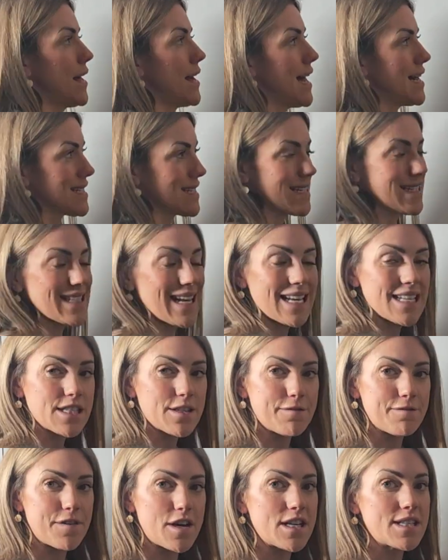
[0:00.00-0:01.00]
And as I say, it's
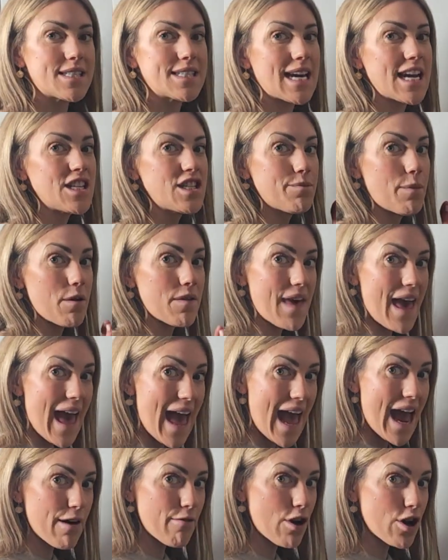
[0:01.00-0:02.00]
the first stage of both
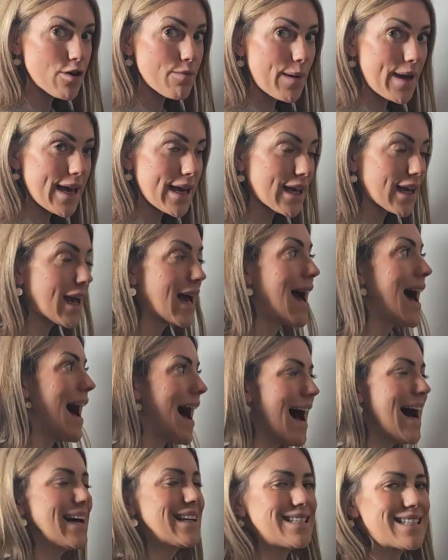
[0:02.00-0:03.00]
aerobic
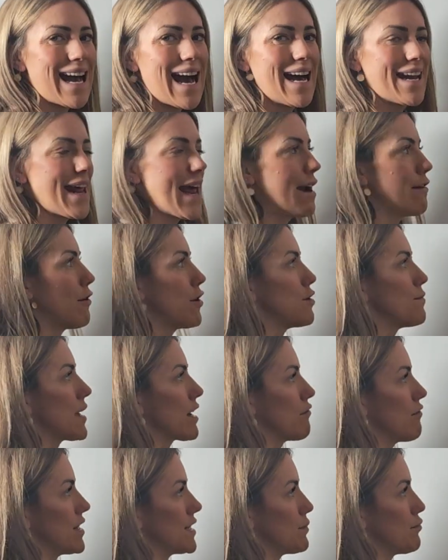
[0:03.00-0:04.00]
and
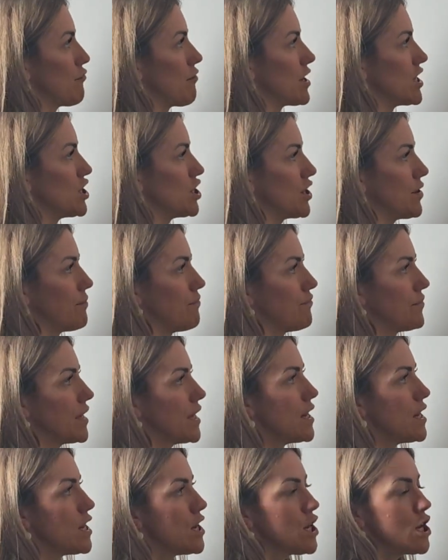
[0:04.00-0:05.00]
anaerobic respiration.
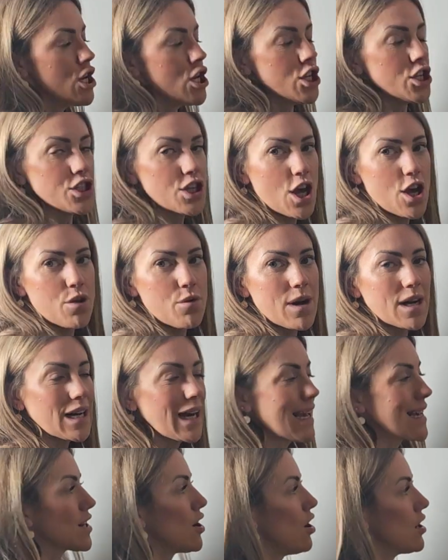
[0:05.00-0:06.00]
So
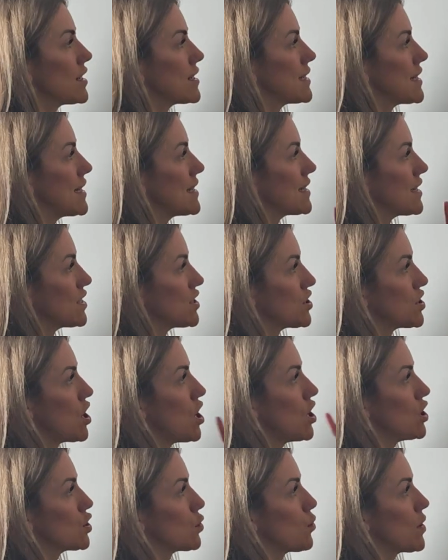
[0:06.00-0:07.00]
glycolysis
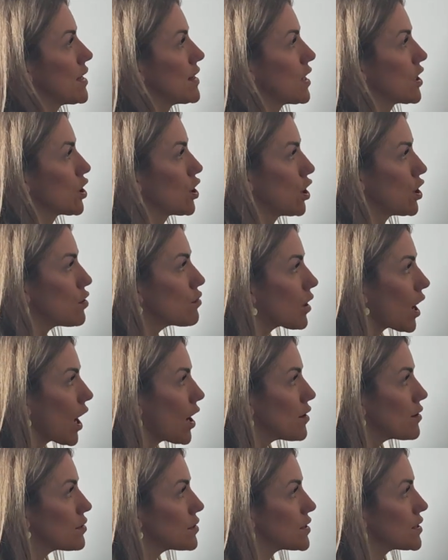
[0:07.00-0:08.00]
starts with
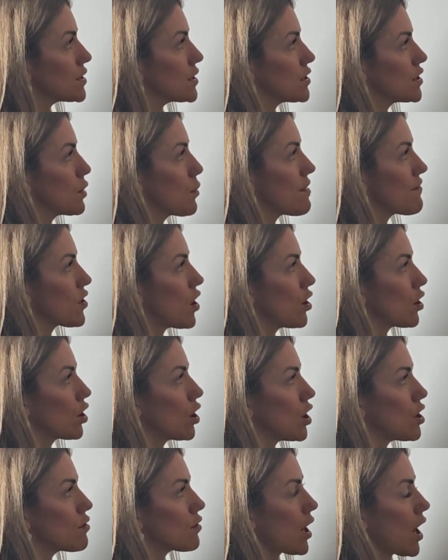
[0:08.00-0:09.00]
glucose. So we've got
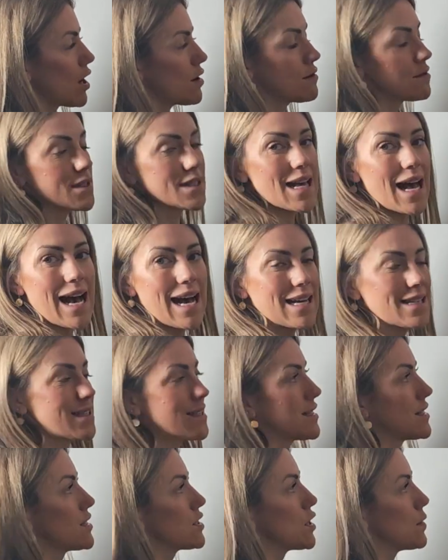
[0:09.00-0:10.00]
glucose as
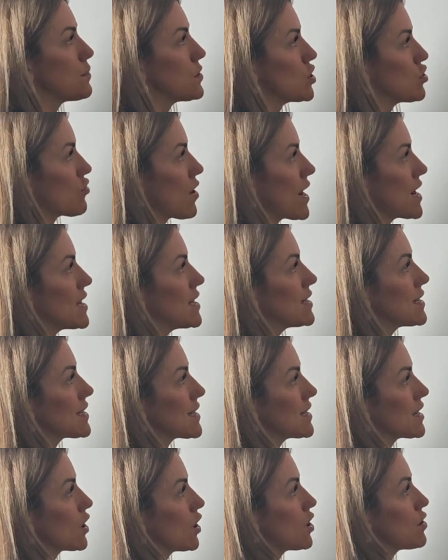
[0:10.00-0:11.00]
the
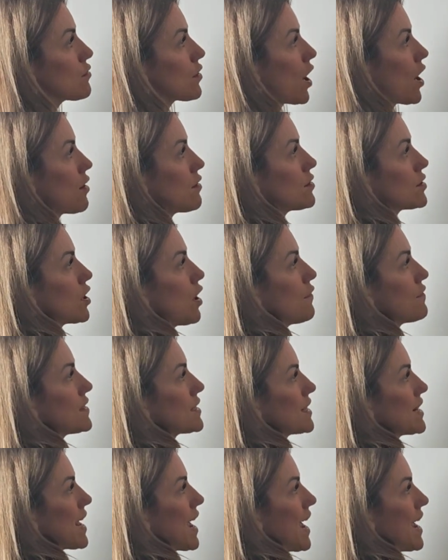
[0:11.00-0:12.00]
substrate. Glucose
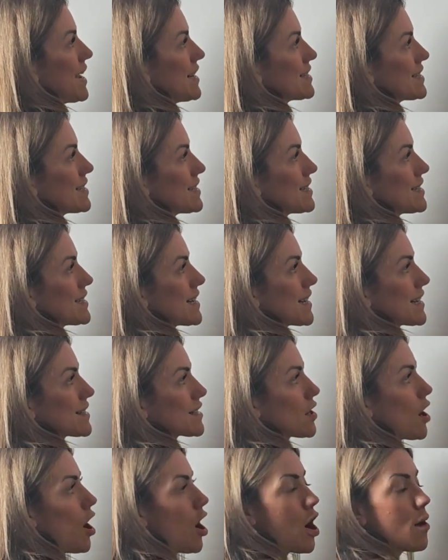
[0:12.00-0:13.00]
obviously has six
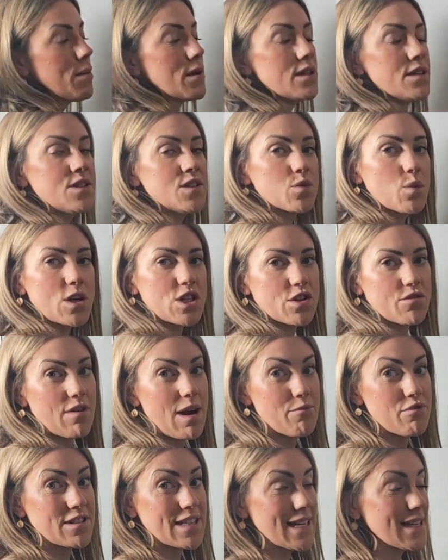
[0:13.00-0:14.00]
carbons, which are
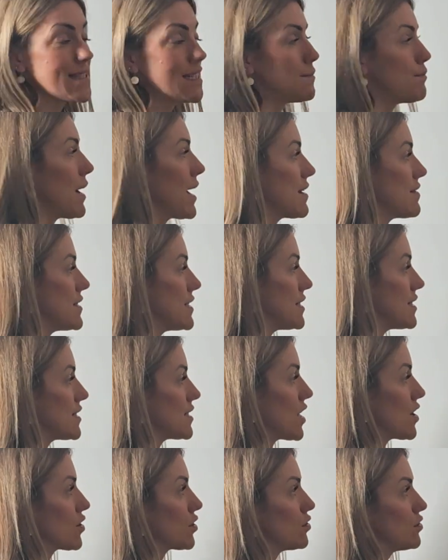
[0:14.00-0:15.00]
represented by these
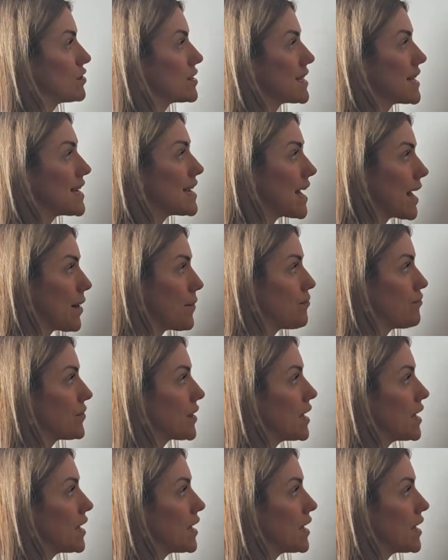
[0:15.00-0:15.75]
circles here.